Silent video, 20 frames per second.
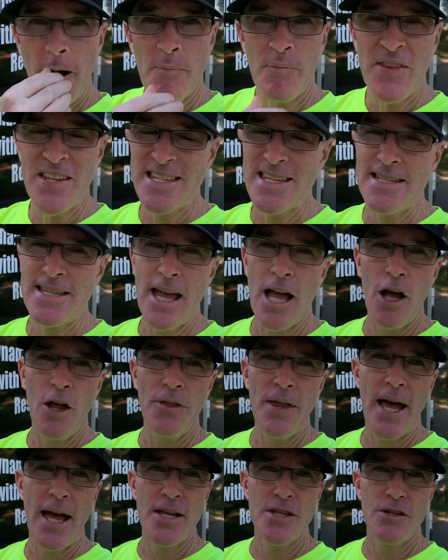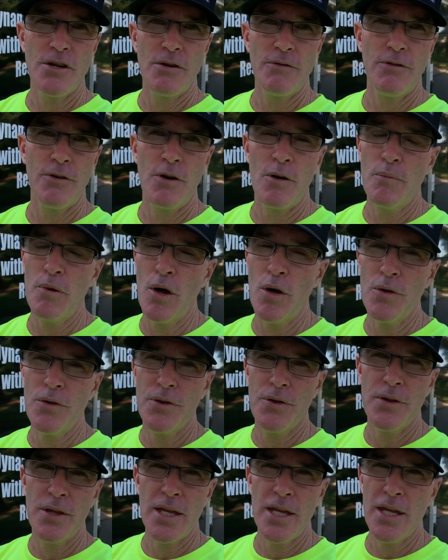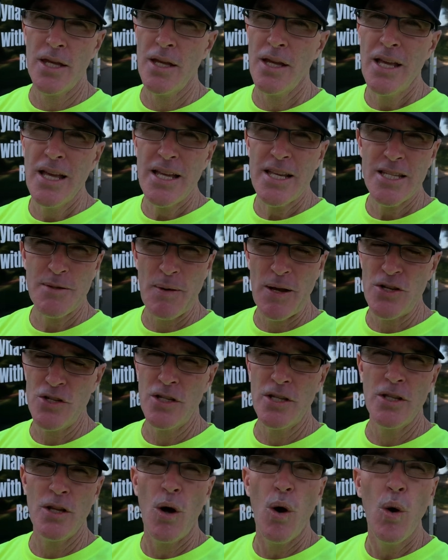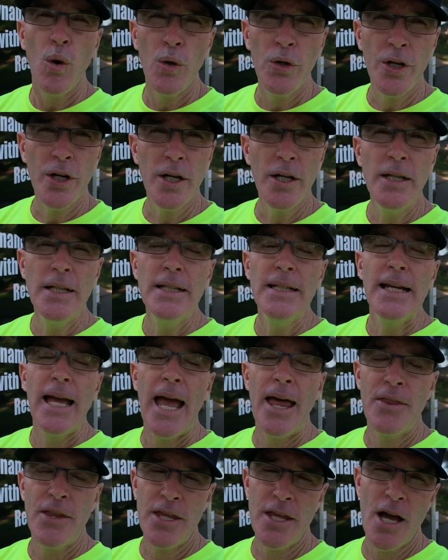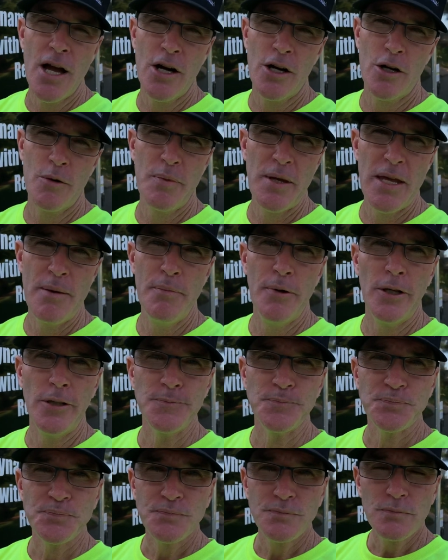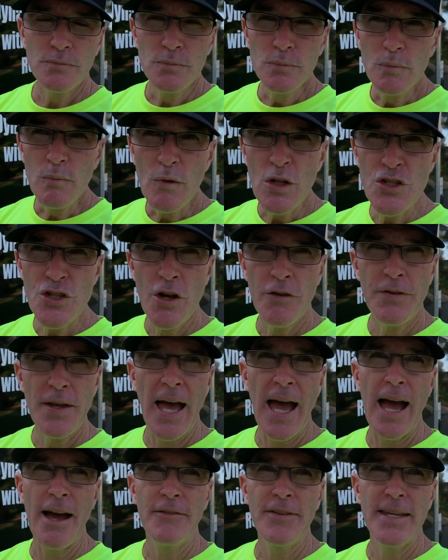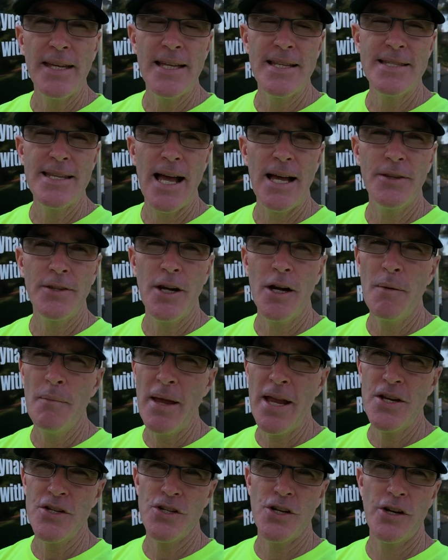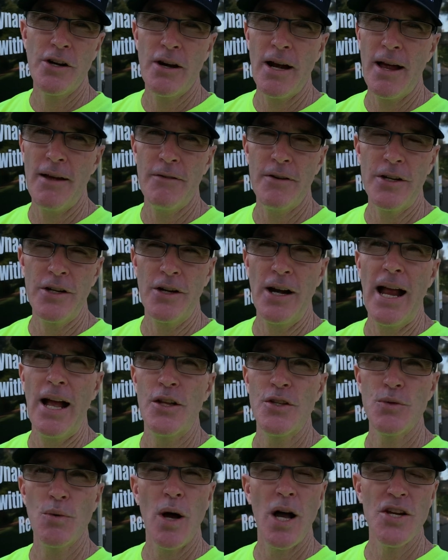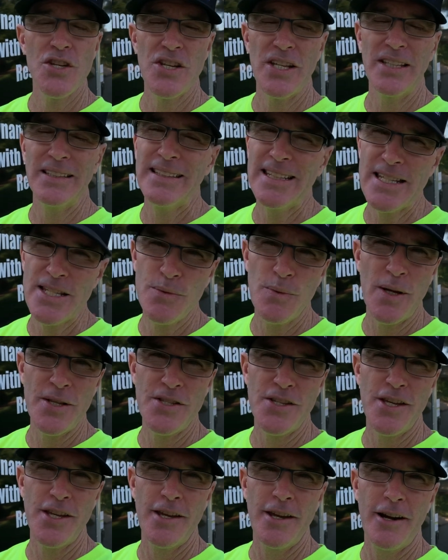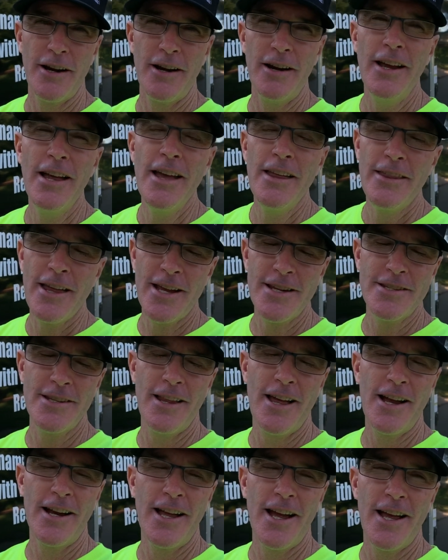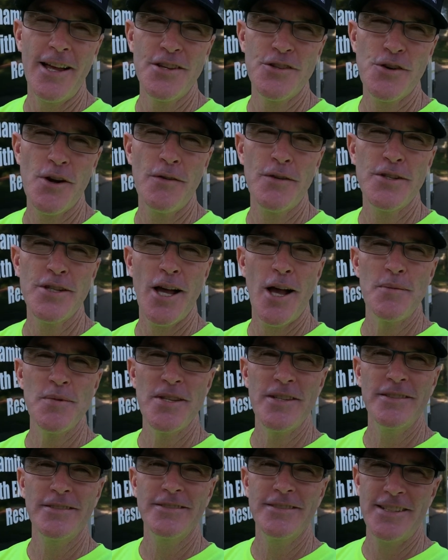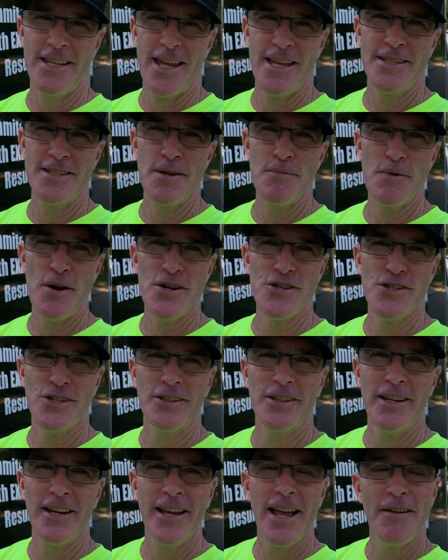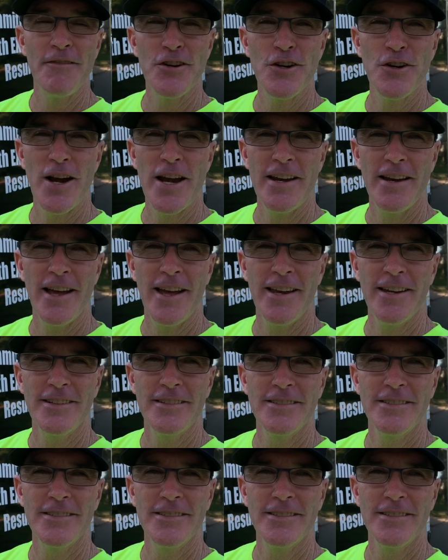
This is a health hazard for both especially the older and the younger people. So if you have kids out there, make sure you're having your house washed at least once a year. Thanks a lot, guys. Trevor Thompson, TNT Pressure Cleaning. Have a great night.